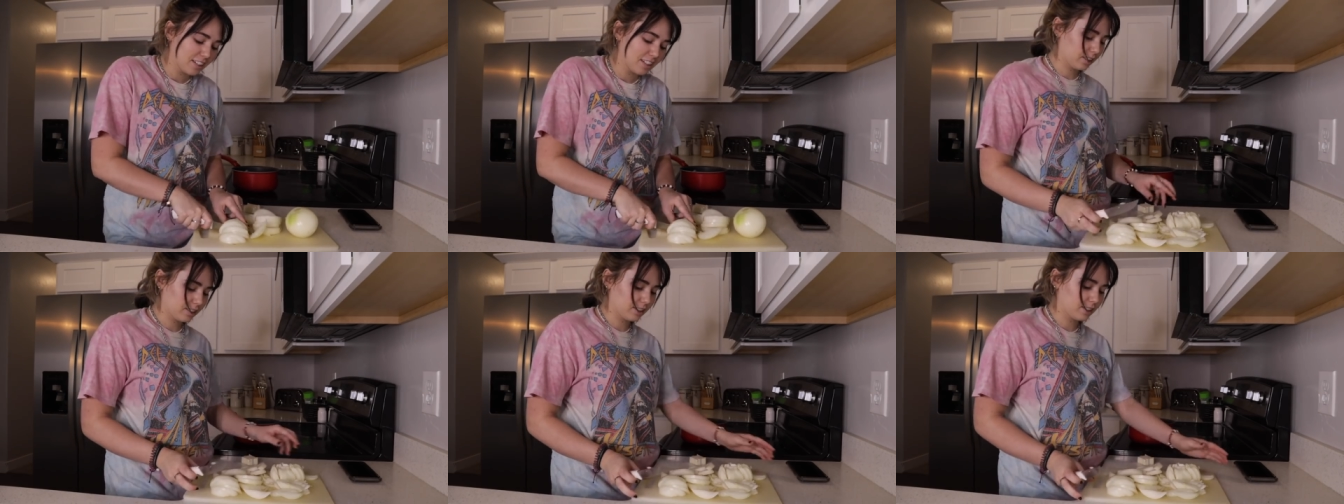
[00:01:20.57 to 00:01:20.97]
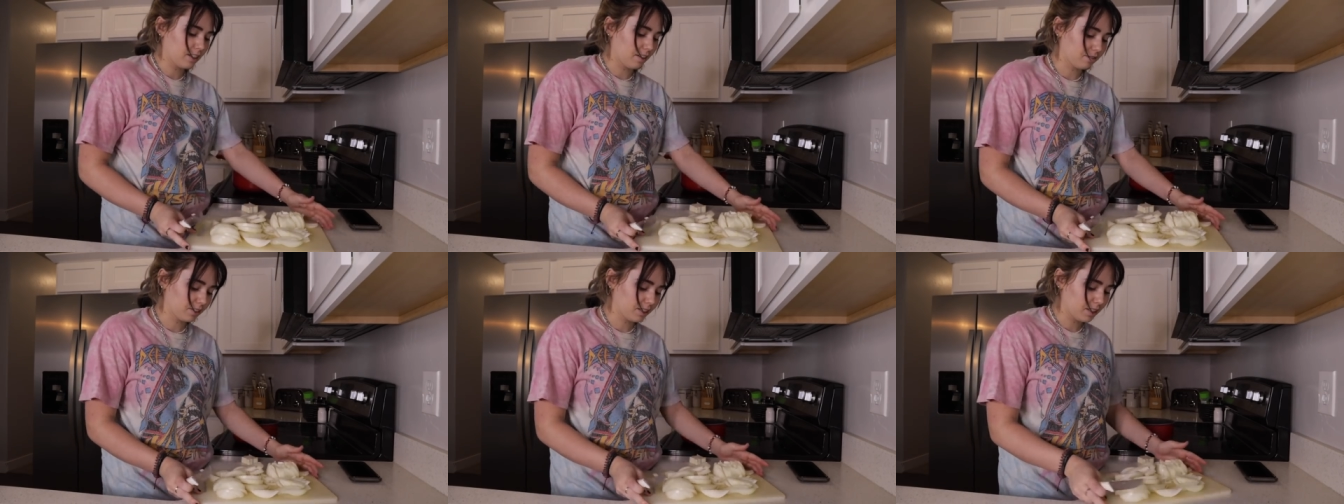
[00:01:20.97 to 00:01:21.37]
This is
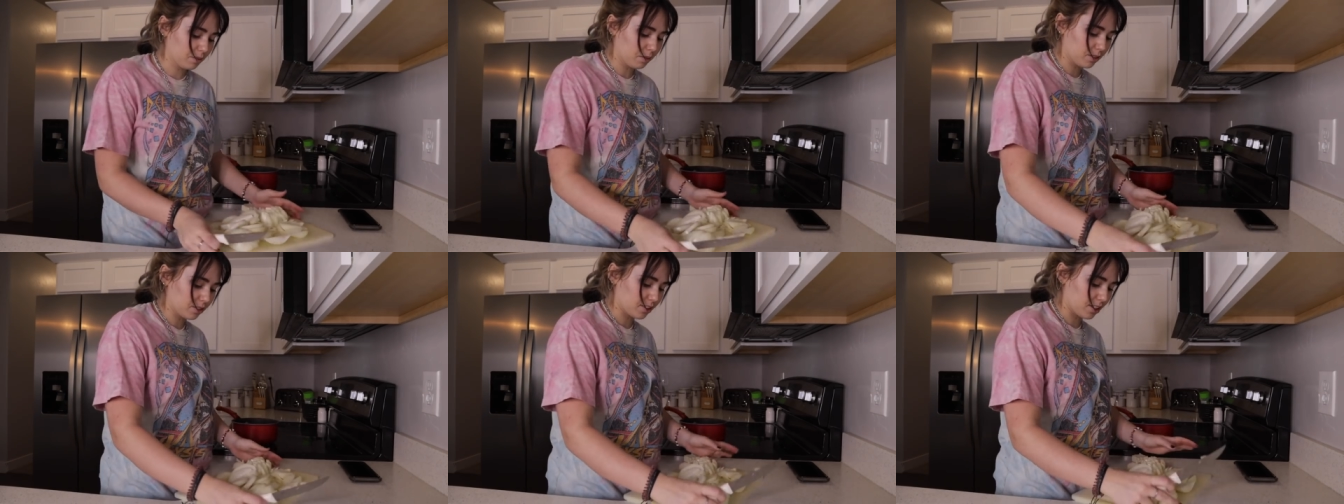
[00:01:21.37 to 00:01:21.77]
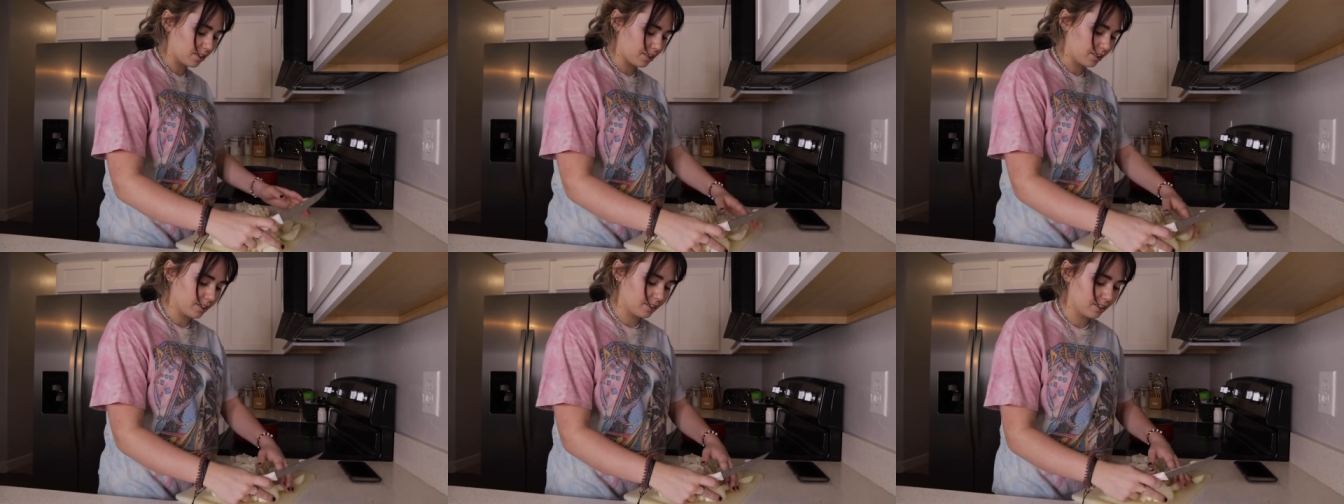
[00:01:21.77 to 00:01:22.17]
definitely the most
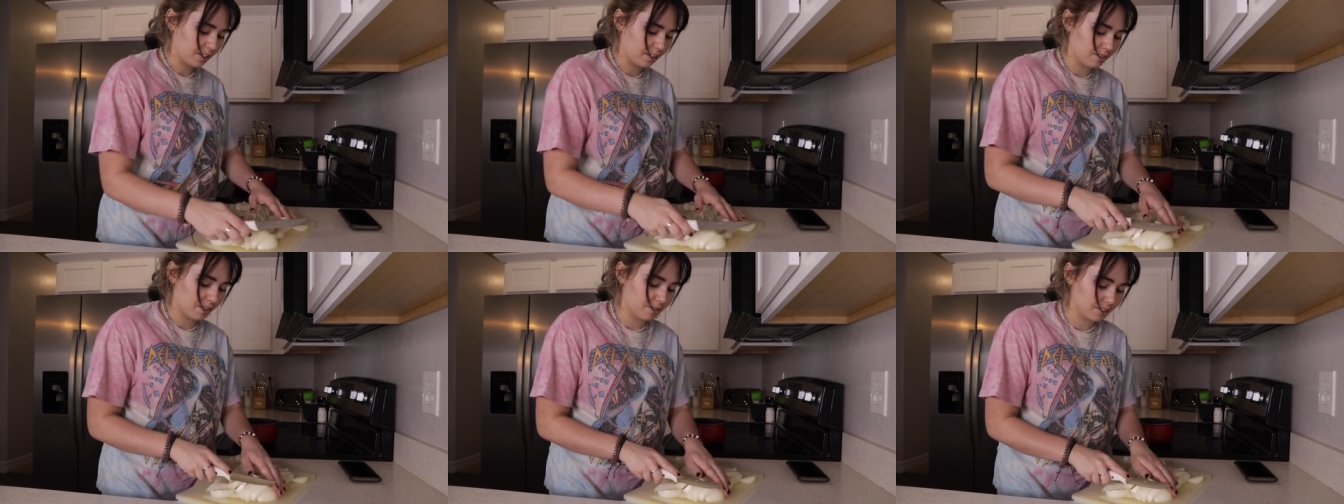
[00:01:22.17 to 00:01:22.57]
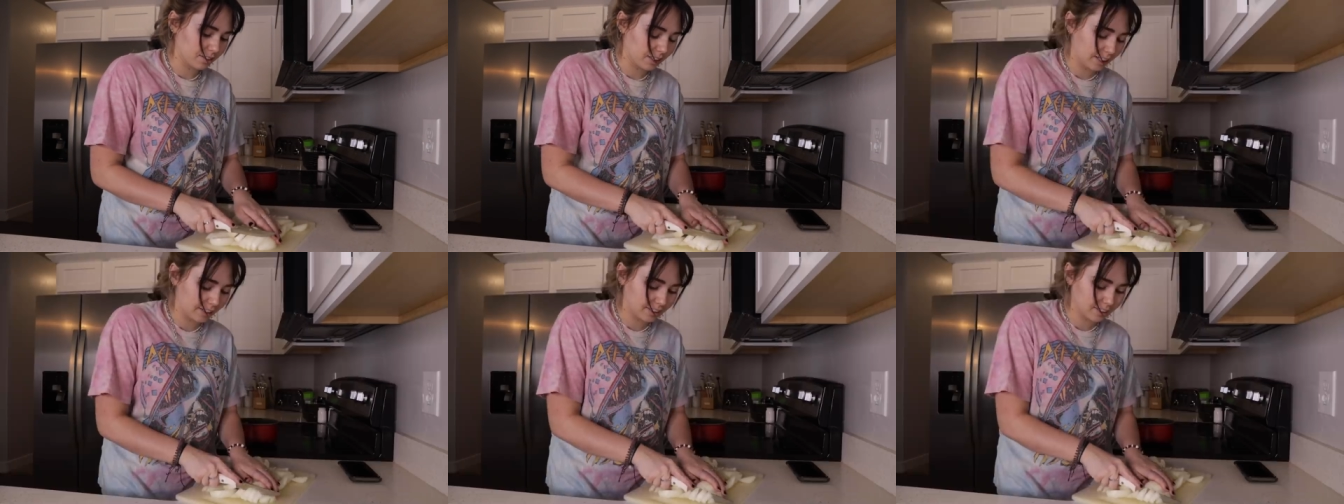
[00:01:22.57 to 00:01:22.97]
onions I've ever,
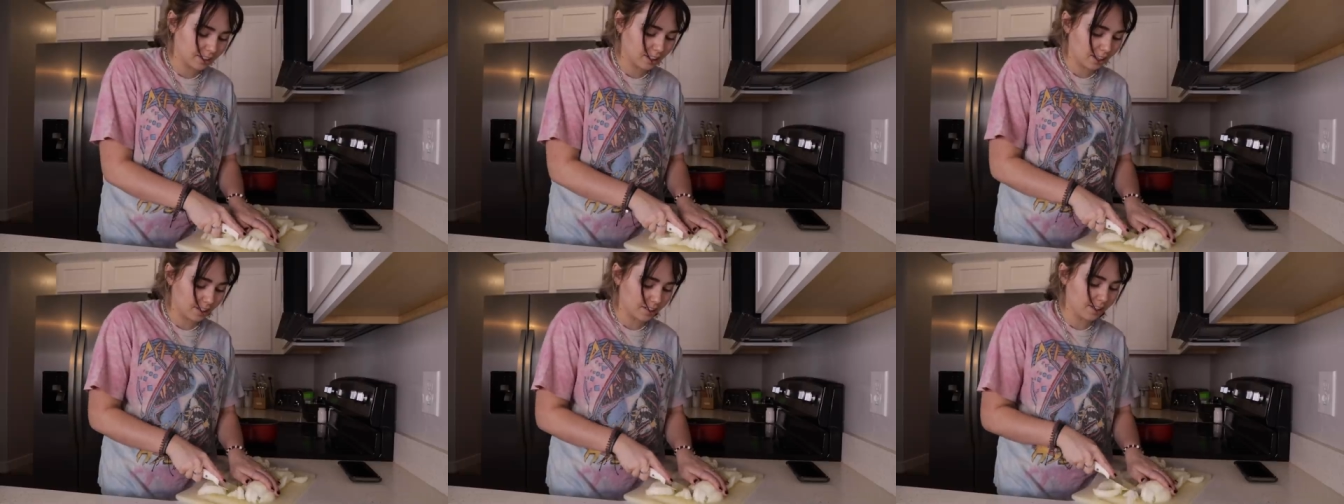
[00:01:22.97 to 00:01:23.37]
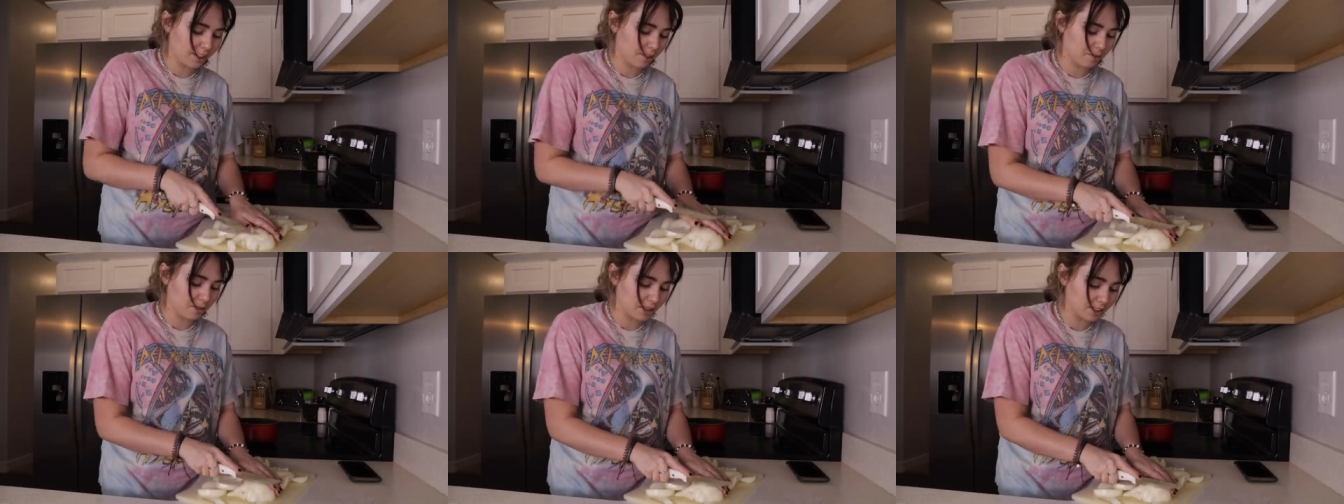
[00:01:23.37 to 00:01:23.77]
like, cut
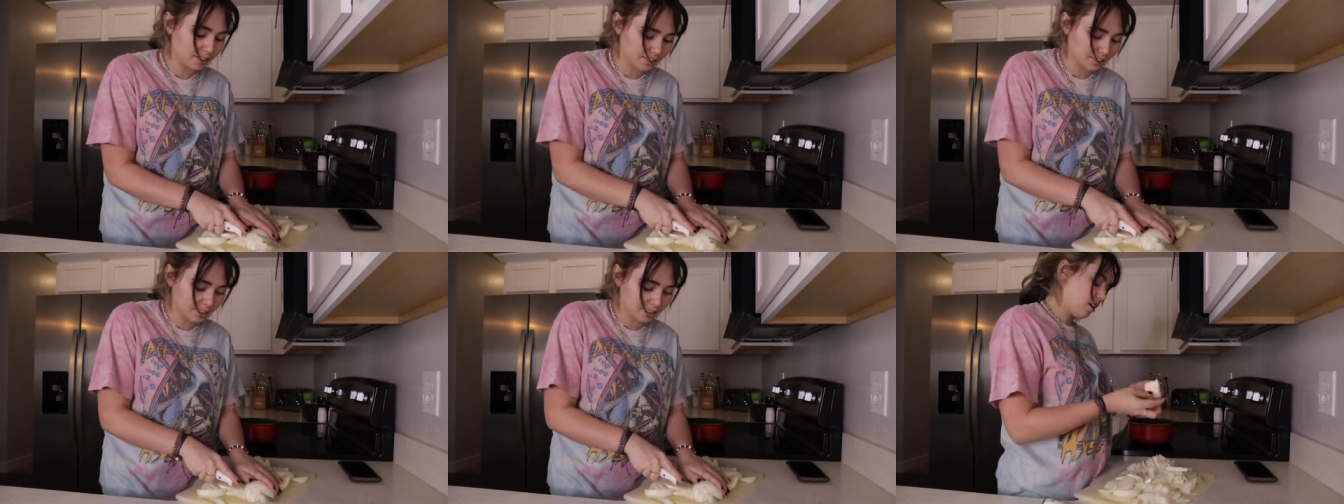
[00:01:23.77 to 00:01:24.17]
at once.